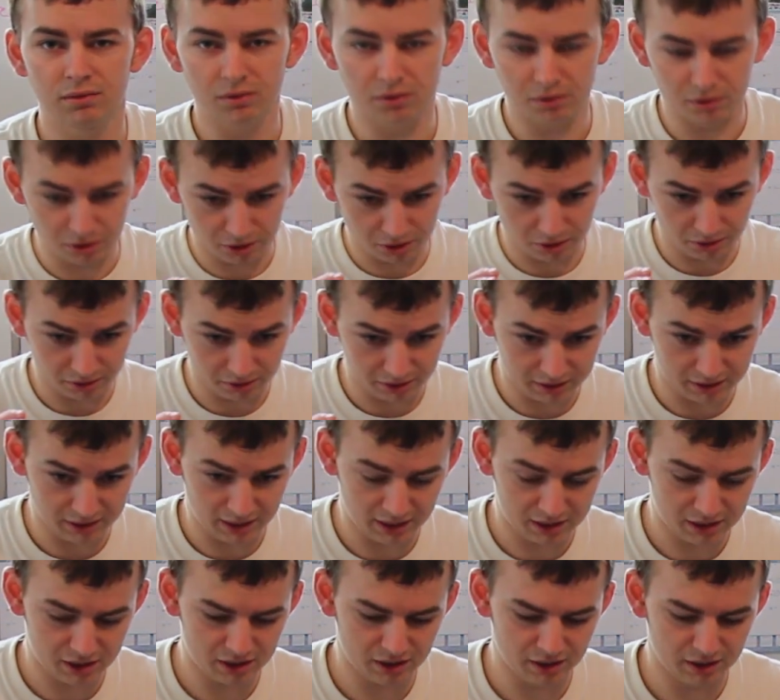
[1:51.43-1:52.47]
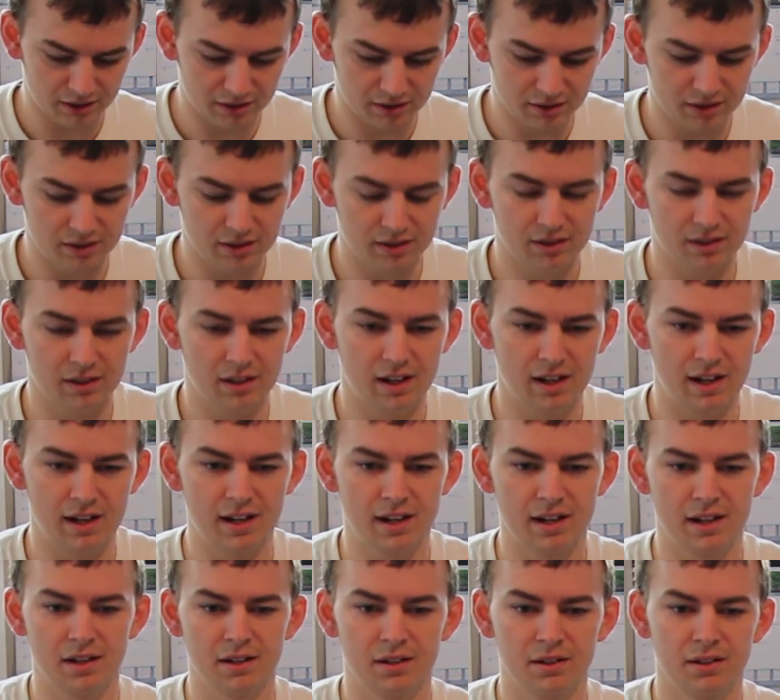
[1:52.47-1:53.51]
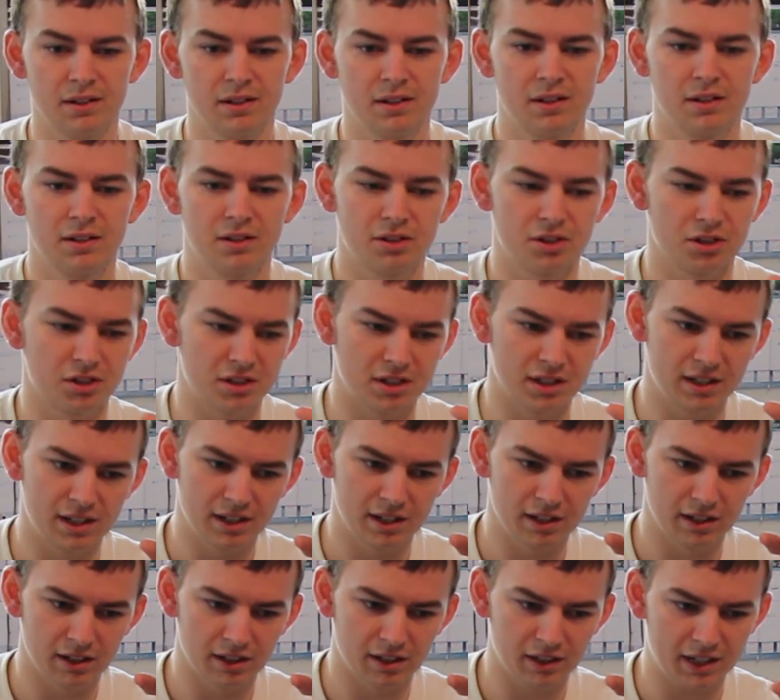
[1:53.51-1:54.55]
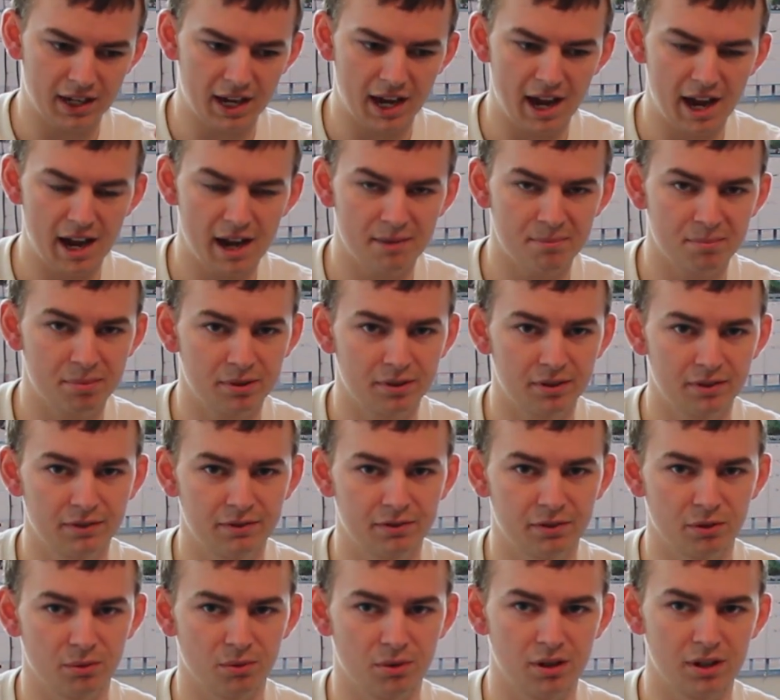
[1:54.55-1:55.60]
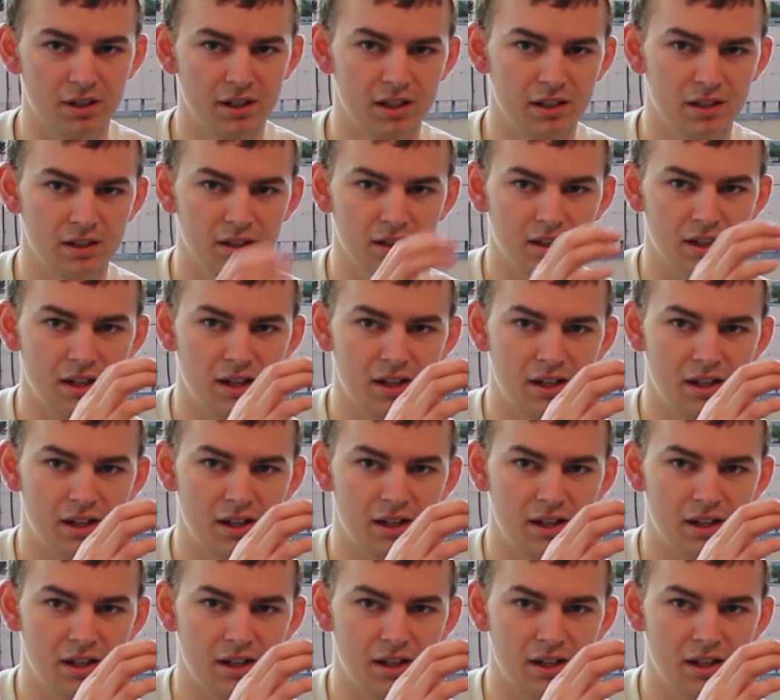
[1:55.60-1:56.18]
little sections, and just to get a cap for one end,